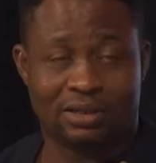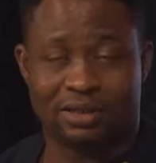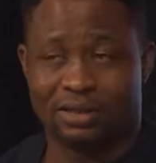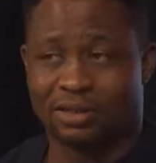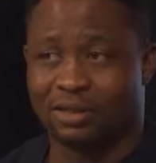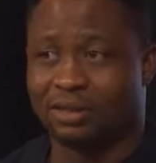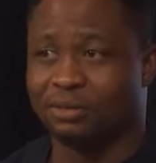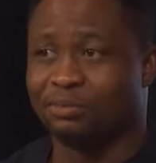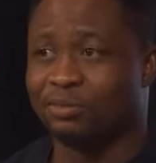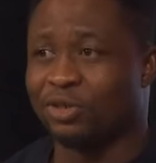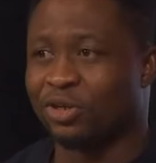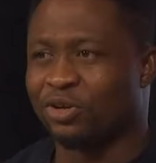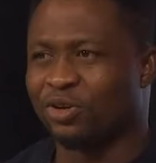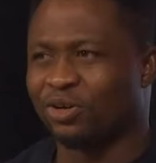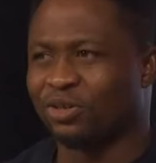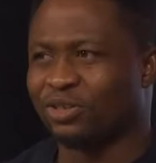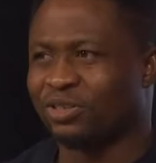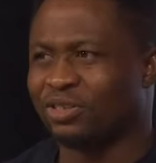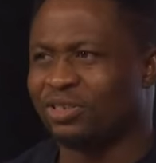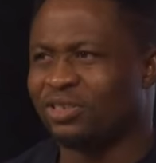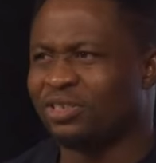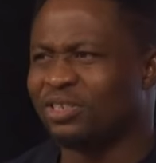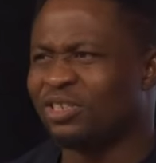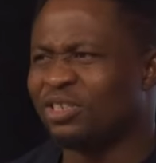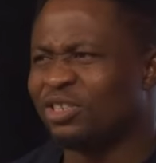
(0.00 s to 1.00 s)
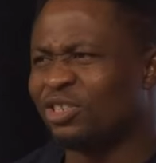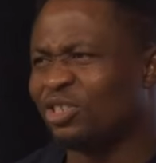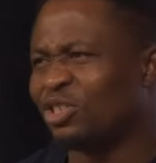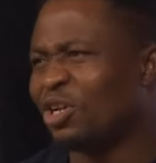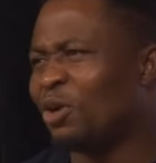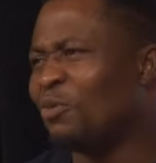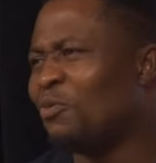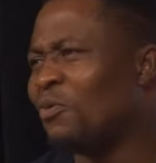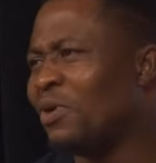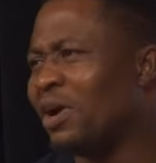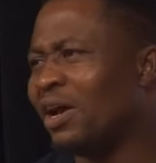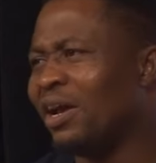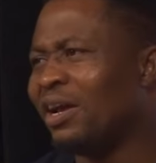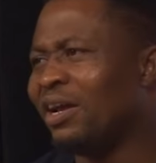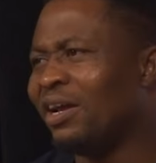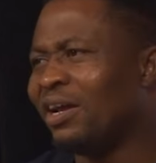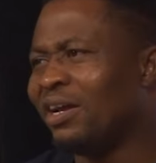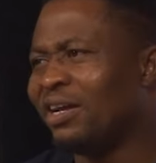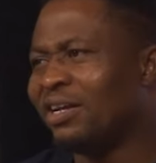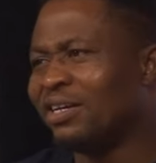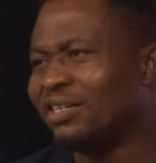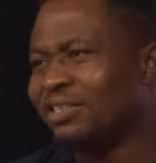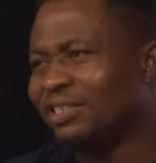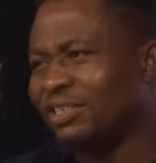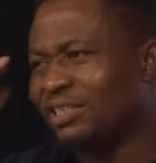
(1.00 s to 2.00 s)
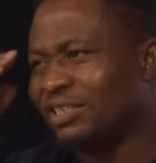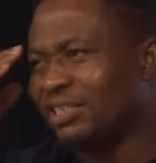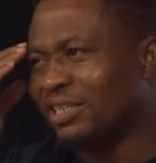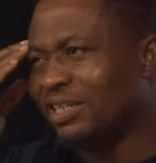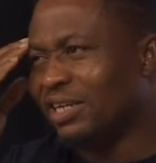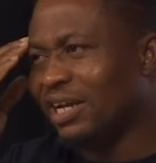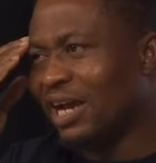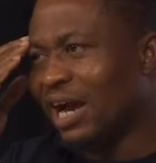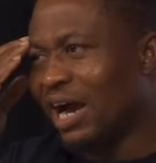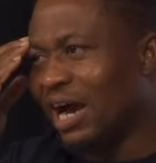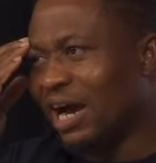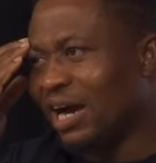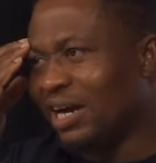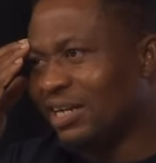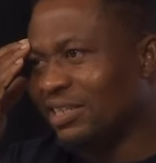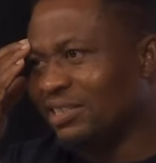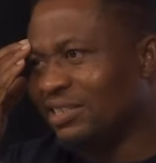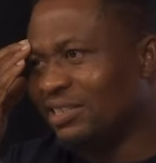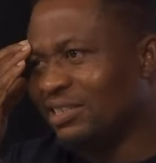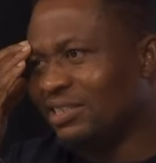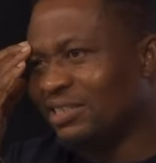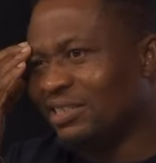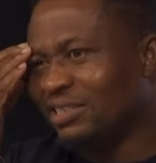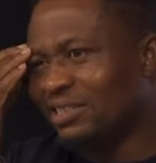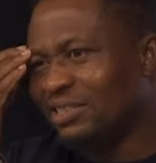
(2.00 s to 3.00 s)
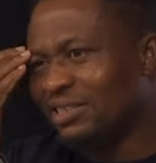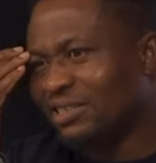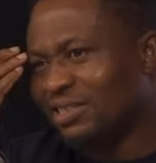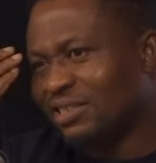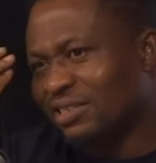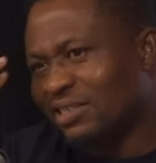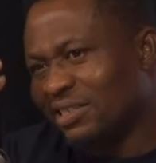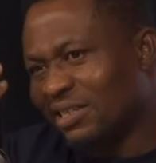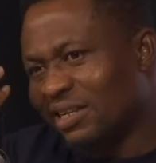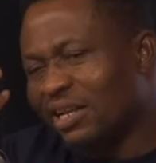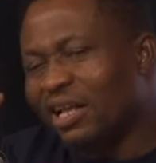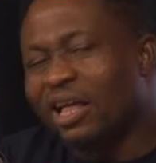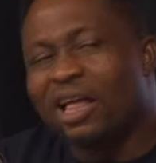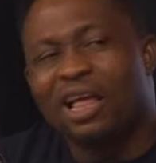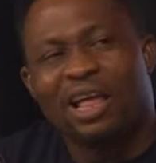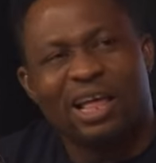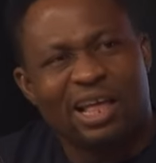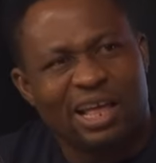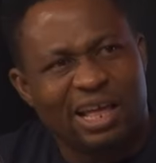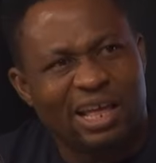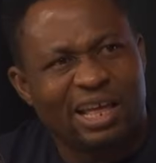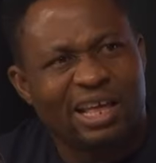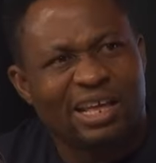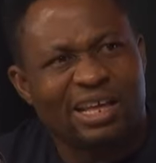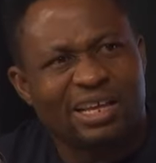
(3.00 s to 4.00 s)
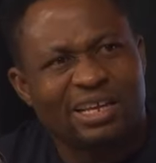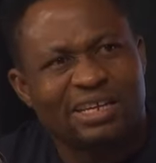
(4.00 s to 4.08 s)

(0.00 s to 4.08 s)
Because somewhere she had a